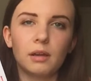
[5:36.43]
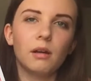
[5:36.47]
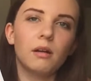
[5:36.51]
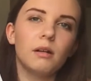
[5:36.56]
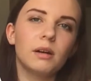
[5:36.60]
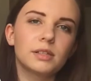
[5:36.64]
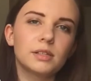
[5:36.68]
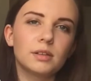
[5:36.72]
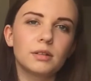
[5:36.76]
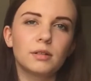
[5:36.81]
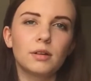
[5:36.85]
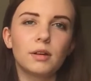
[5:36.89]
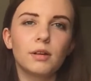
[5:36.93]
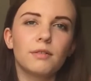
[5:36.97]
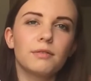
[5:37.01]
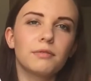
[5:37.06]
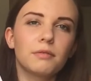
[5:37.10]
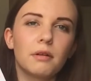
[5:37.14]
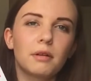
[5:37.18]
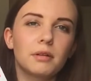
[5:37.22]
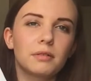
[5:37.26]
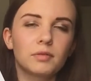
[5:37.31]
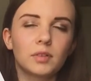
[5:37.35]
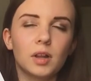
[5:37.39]
oh, I don't know if
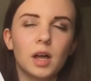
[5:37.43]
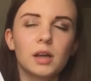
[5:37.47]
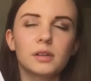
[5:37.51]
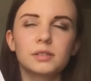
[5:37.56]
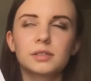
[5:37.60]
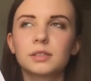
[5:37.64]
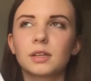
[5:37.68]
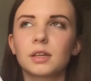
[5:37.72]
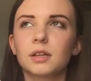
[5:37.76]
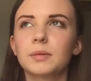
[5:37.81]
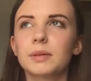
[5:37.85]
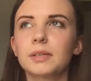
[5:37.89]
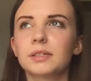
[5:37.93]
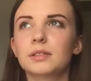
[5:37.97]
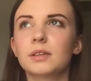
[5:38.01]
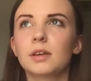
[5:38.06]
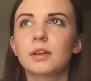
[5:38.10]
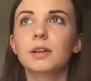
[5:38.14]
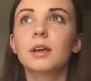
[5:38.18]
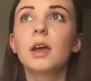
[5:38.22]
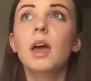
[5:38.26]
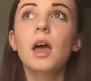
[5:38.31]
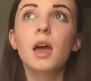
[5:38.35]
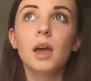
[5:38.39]
Throne of Glass is going to be as good.